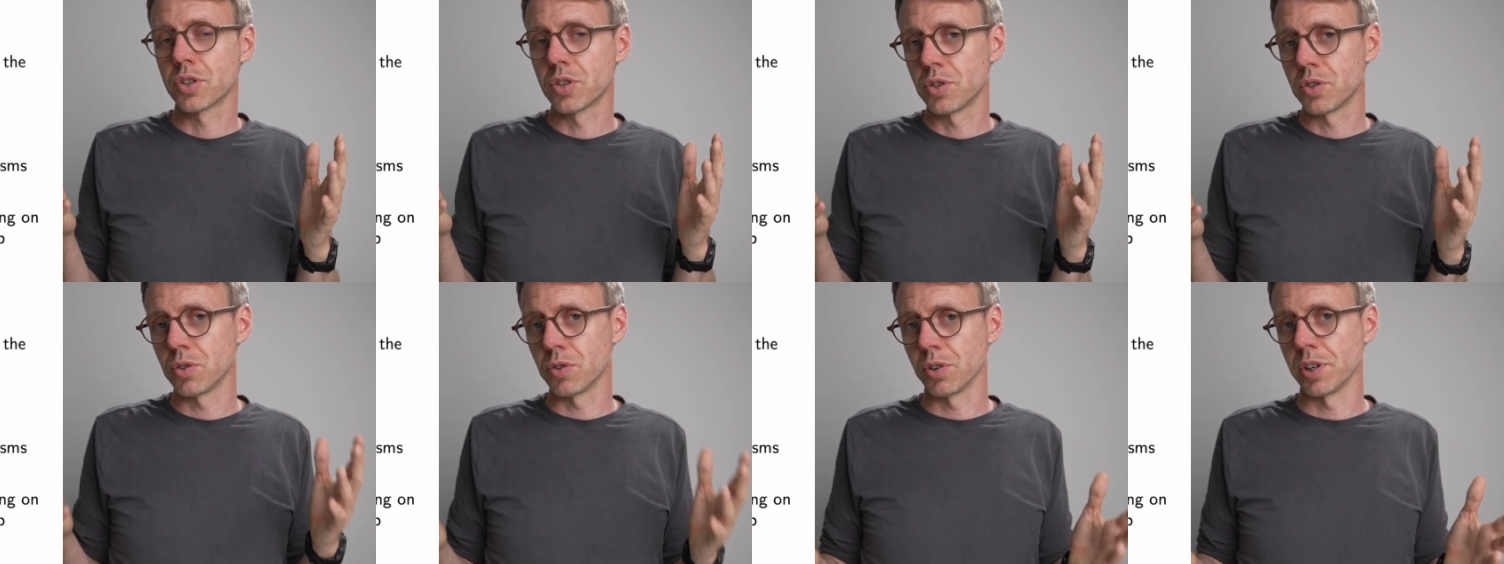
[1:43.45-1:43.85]

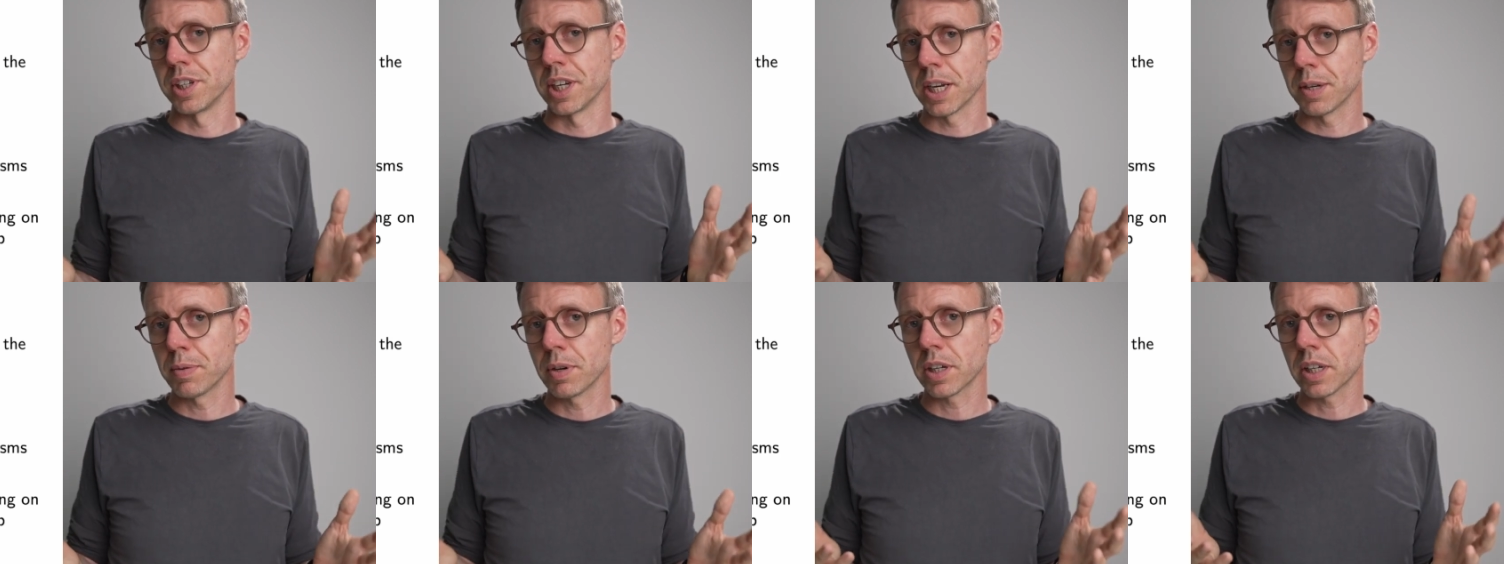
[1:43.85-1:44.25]
neural
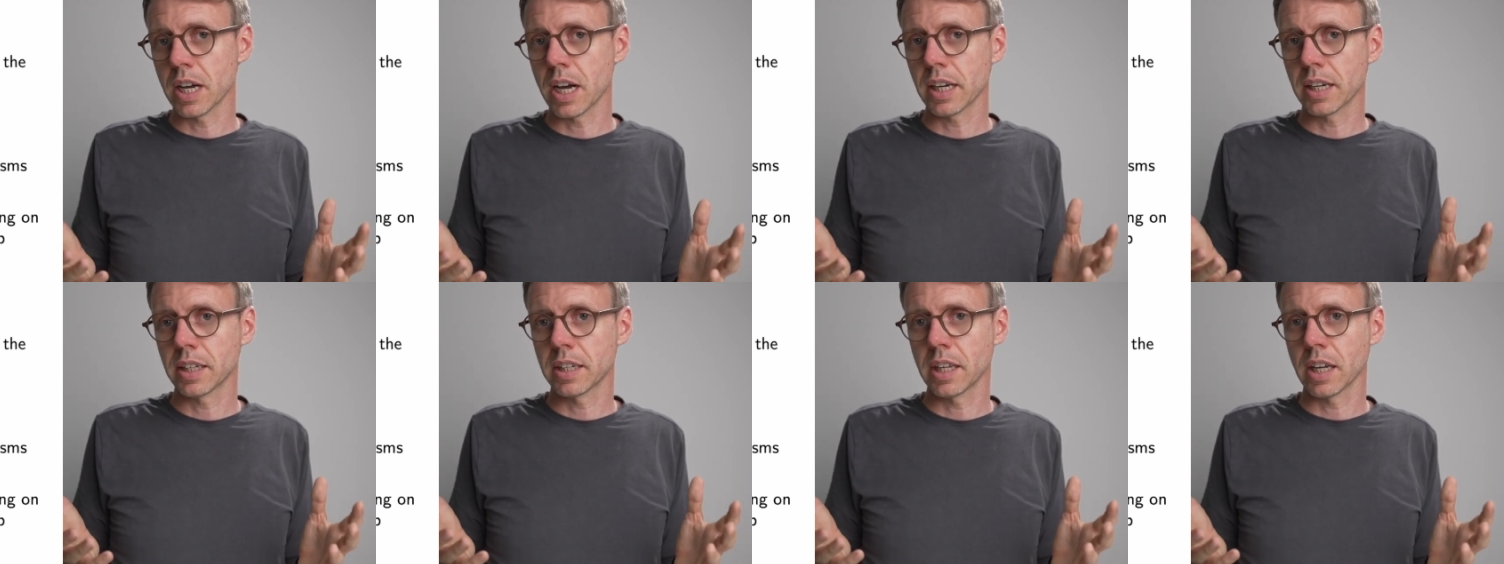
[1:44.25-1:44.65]
network
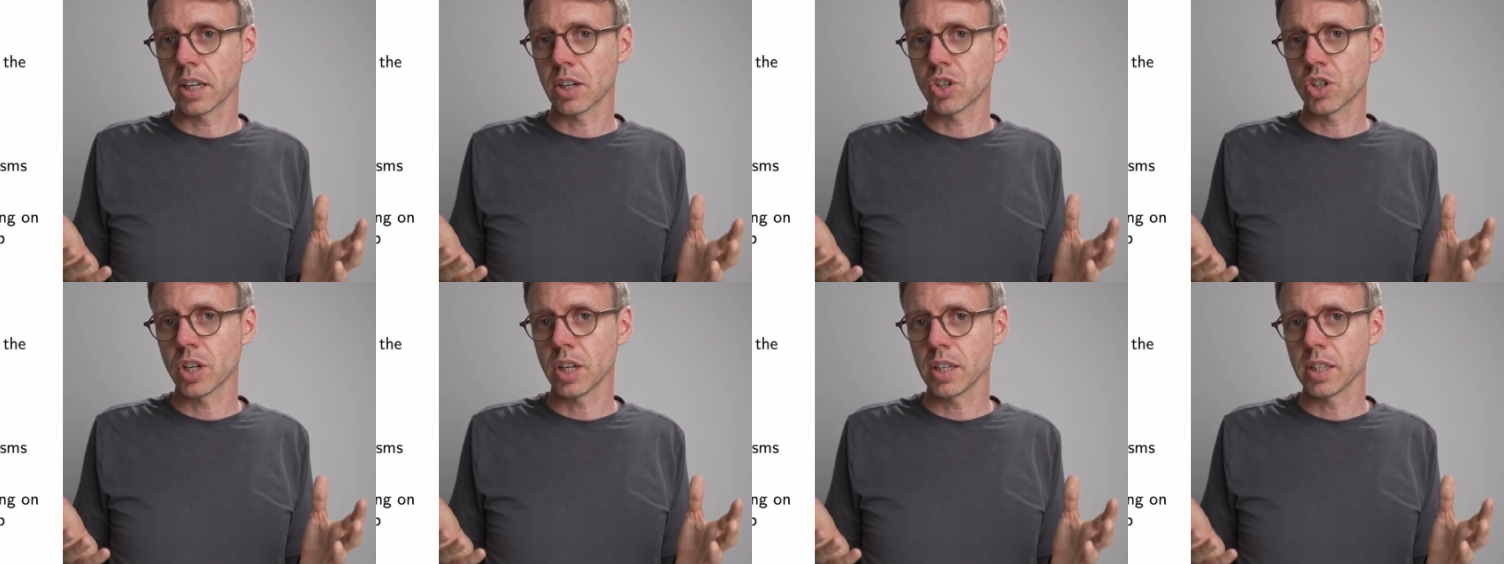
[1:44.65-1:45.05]

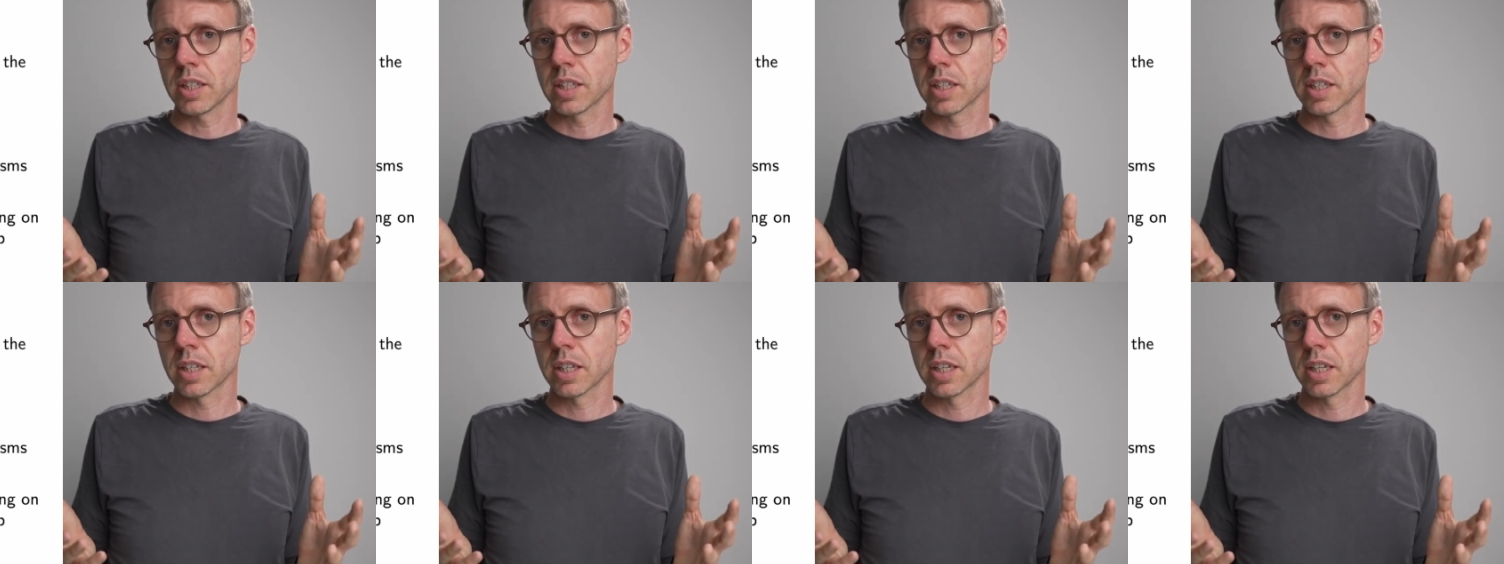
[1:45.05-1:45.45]
architectures